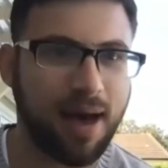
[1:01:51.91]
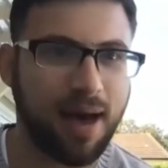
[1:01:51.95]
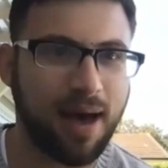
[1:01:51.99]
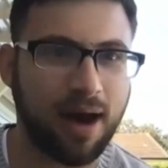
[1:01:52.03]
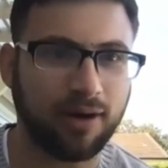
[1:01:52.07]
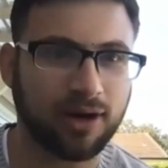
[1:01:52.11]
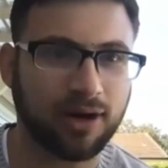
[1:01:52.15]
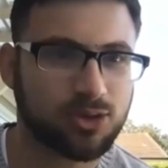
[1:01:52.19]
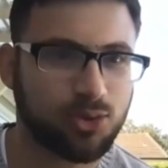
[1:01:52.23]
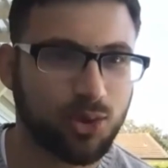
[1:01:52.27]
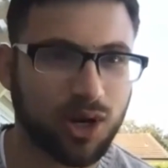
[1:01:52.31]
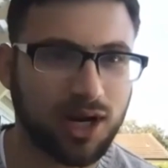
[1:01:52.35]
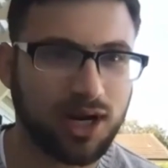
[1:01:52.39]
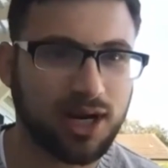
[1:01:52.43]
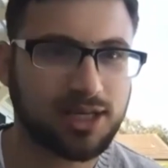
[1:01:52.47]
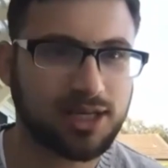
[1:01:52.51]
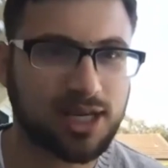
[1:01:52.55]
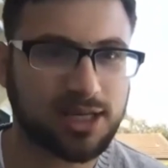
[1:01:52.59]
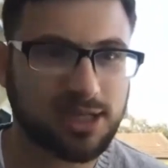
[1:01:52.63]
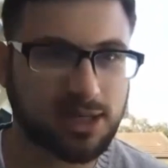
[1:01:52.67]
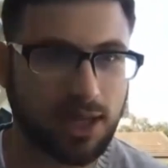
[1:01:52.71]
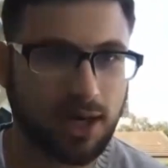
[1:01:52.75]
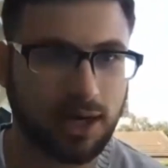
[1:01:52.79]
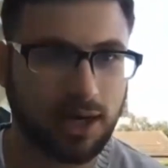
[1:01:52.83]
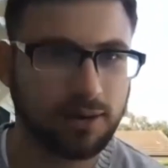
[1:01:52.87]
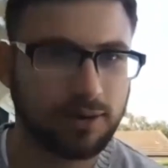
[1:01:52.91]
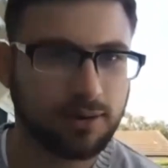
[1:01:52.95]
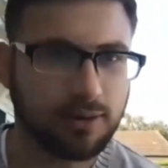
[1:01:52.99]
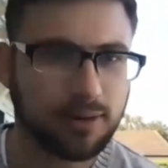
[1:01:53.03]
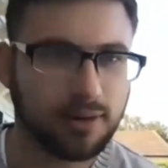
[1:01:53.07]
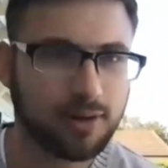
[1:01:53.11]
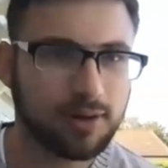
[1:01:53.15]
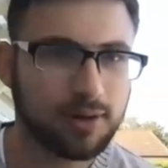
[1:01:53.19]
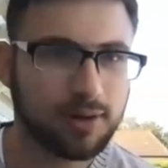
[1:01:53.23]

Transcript: Alex, were you going to say something?